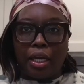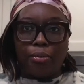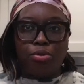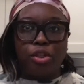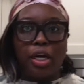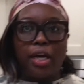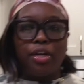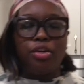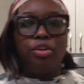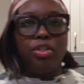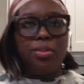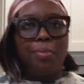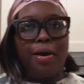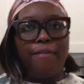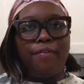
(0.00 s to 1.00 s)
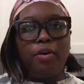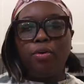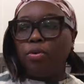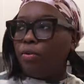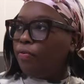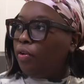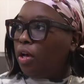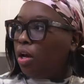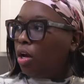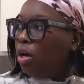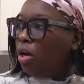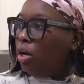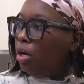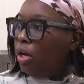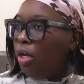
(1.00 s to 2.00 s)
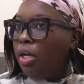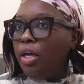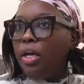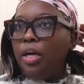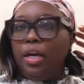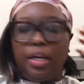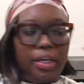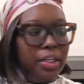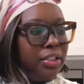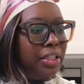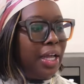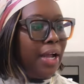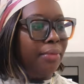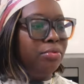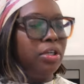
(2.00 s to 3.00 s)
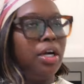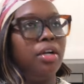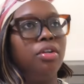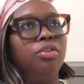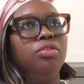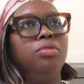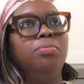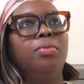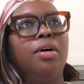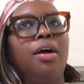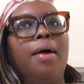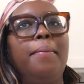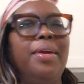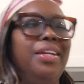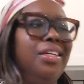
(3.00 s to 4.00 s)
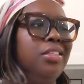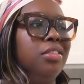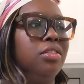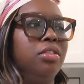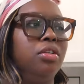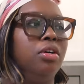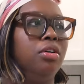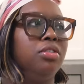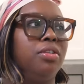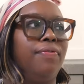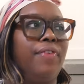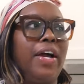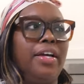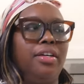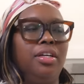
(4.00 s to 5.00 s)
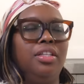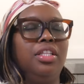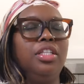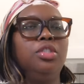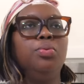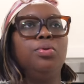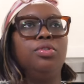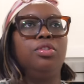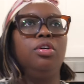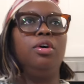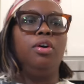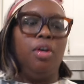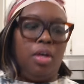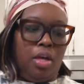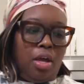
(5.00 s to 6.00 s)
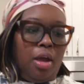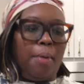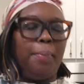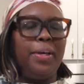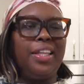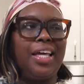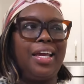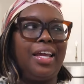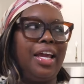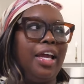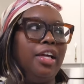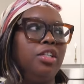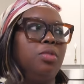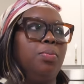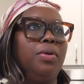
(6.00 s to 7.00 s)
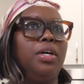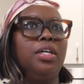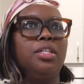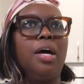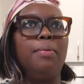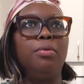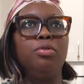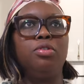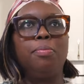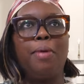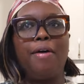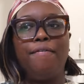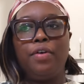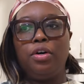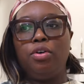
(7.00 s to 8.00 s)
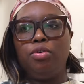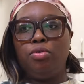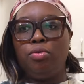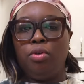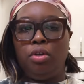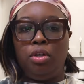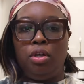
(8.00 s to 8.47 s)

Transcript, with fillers: I'm trying to use my phone to vlog. And it's like I'm trying to use my, I mean, this is still suffice. This will still be that case because I'm using my phone